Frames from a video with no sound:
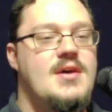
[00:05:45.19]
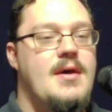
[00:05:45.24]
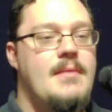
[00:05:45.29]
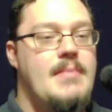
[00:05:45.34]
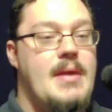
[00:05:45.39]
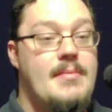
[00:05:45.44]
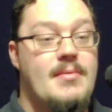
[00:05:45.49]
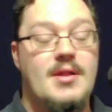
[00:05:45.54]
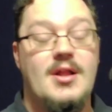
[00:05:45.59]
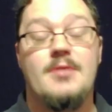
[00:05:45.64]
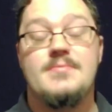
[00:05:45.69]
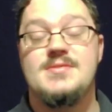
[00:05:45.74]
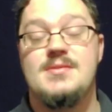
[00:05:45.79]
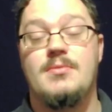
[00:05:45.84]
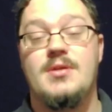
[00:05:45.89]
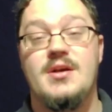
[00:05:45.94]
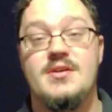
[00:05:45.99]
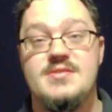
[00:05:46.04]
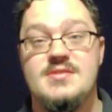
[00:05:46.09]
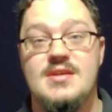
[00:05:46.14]
Maybe it'll help someone
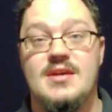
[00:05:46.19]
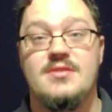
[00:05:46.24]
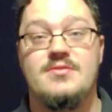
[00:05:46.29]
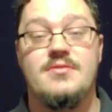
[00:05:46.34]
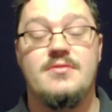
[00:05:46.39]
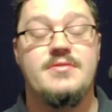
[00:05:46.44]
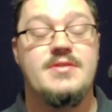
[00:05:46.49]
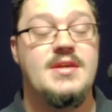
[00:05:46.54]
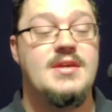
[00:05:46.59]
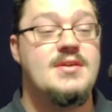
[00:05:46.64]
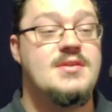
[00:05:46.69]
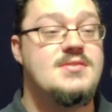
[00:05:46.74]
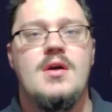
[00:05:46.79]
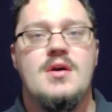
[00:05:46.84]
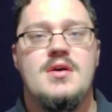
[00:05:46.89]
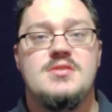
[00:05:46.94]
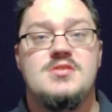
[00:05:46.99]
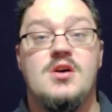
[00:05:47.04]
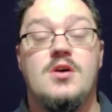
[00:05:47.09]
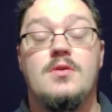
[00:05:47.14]
else think through things.
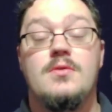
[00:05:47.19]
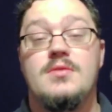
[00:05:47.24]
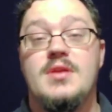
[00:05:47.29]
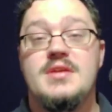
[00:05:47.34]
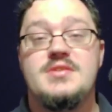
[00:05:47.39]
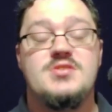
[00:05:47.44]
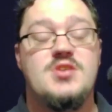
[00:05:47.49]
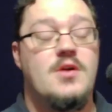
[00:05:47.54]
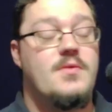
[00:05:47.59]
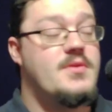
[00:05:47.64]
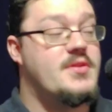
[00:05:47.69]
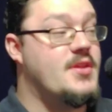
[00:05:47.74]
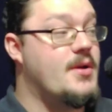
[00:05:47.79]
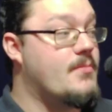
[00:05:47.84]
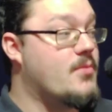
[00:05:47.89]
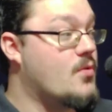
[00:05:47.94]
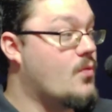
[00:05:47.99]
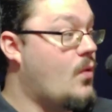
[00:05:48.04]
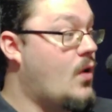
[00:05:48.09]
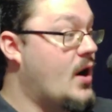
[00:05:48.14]
So let's start with
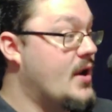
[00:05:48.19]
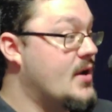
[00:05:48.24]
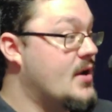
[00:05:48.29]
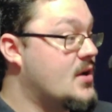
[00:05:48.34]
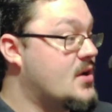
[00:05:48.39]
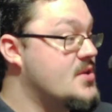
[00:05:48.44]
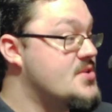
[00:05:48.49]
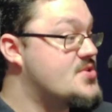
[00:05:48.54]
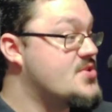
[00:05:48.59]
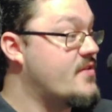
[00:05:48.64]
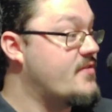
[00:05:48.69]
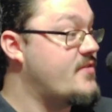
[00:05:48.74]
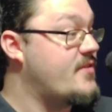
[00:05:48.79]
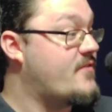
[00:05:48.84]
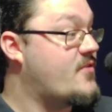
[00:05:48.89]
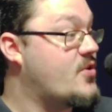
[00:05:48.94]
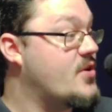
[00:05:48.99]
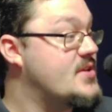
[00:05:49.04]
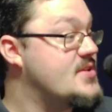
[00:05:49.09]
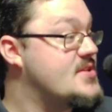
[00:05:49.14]
number one. Conservative
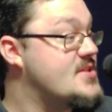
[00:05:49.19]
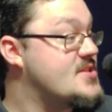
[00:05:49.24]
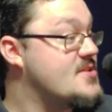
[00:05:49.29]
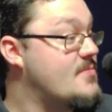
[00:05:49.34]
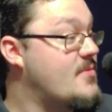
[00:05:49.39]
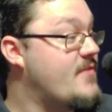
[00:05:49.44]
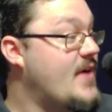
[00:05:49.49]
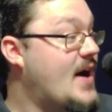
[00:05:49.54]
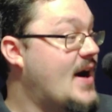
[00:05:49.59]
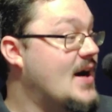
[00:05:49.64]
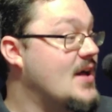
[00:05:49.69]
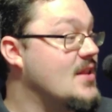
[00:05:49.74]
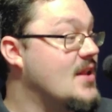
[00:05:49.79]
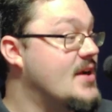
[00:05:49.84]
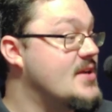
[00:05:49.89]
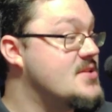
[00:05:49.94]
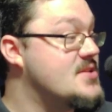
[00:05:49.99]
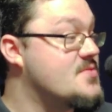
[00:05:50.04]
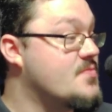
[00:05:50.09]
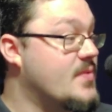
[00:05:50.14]
criticism of
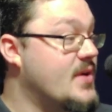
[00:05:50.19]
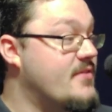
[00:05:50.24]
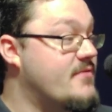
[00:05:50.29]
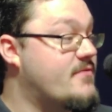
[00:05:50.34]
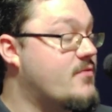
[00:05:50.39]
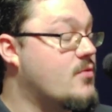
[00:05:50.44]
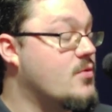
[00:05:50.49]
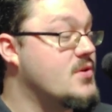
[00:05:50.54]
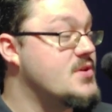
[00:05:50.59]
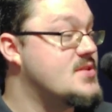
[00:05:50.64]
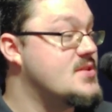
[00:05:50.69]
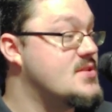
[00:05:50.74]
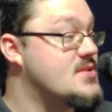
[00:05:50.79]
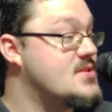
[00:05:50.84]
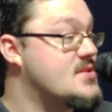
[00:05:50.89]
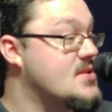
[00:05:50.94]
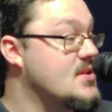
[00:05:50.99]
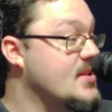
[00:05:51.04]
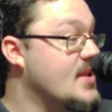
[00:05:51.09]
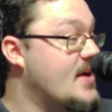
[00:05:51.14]
allies reinforces
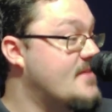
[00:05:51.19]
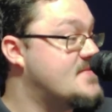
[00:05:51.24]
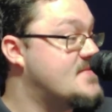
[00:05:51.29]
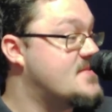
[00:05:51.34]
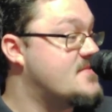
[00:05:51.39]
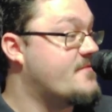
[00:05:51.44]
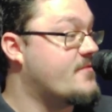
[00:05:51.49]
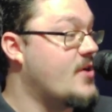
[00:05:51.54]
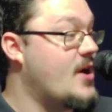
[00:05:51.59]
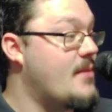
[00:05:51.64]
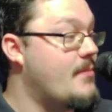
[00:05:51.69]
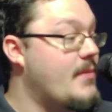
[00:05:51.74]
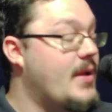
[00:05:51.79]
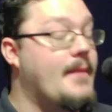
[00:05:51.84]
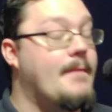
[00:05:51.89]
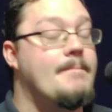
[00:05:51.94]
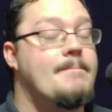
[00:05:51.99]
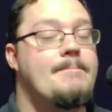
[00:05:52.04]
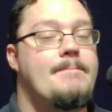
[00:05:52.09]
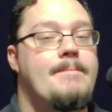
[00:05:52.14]
the left's framing.